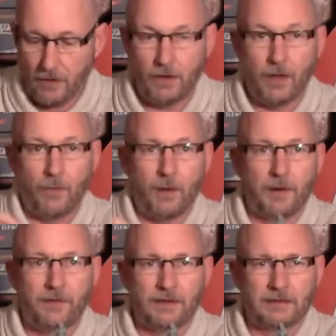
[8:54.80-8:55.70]
all that well,
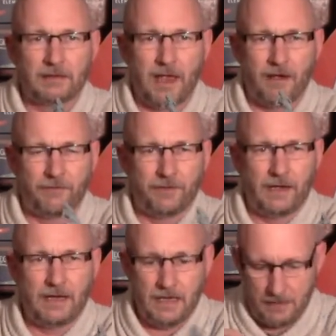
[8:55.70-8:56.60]
but I think this is
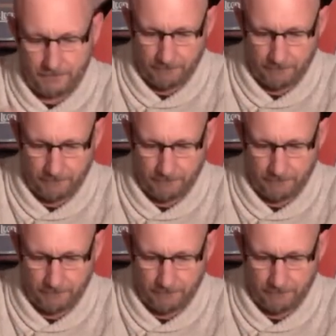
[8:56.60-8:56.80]
Aphrodite.